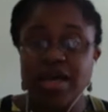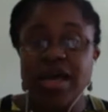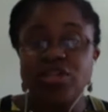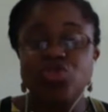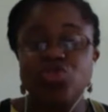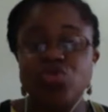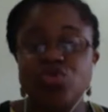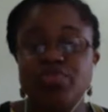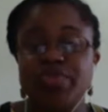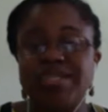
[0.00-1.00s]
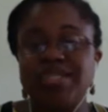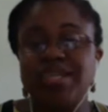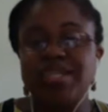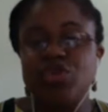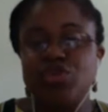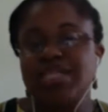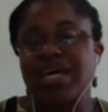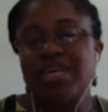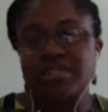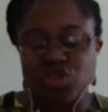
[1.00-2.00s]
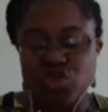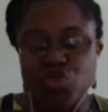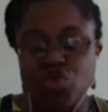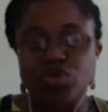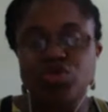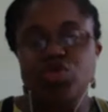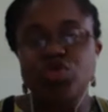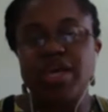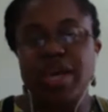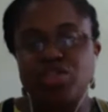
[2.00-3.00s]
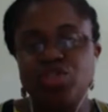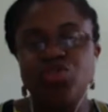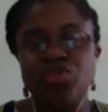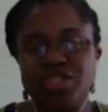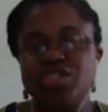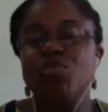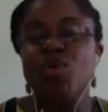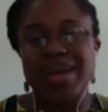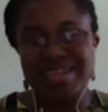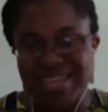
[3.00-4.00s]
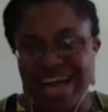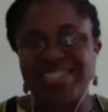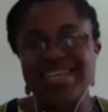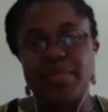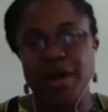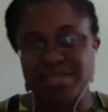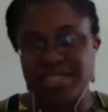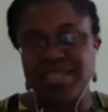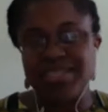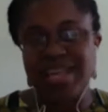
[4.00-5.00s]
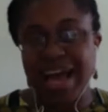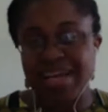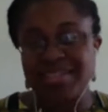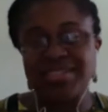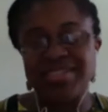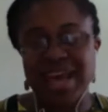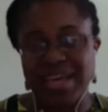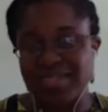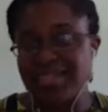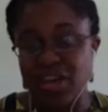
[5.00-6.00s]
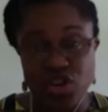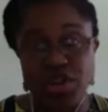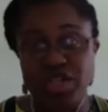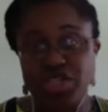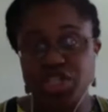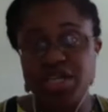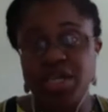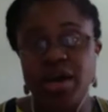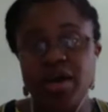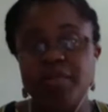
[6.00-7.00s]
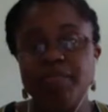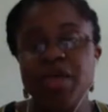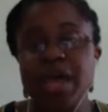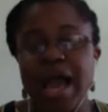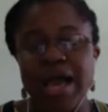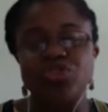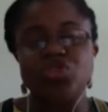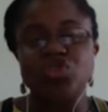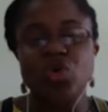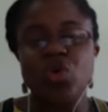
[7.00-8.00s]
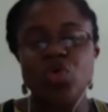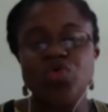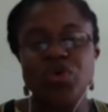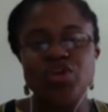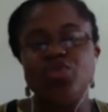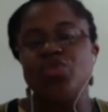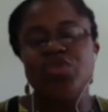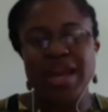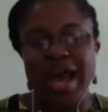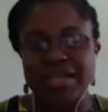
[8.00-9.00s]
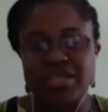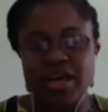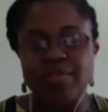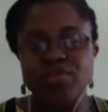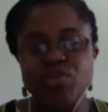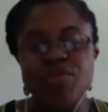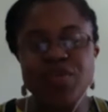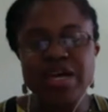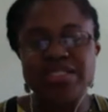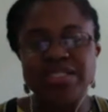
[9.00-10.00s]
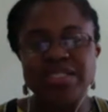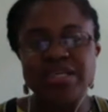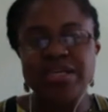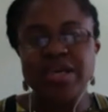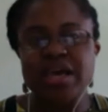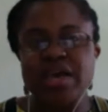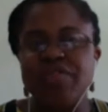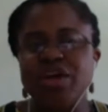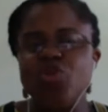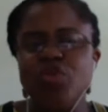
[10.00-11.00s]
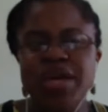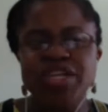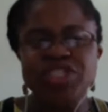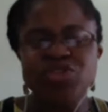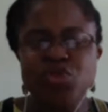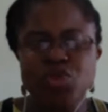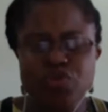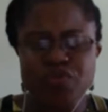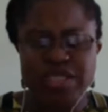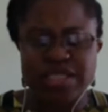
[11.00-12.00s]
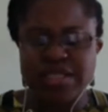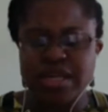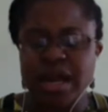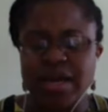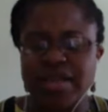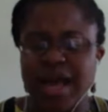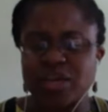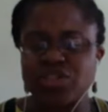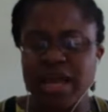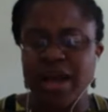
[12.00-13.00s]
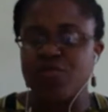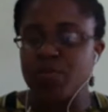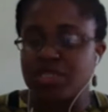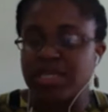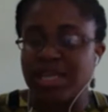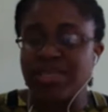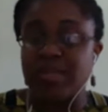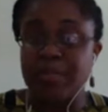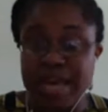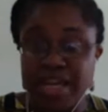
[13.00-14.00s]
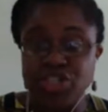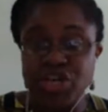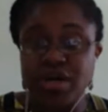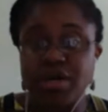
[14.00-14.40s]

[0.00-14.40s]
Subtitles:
to basically use that as a tool to get students more excited about science and technology. And so then, then at university, there are no universities in Ghana that actually have robotics as a major,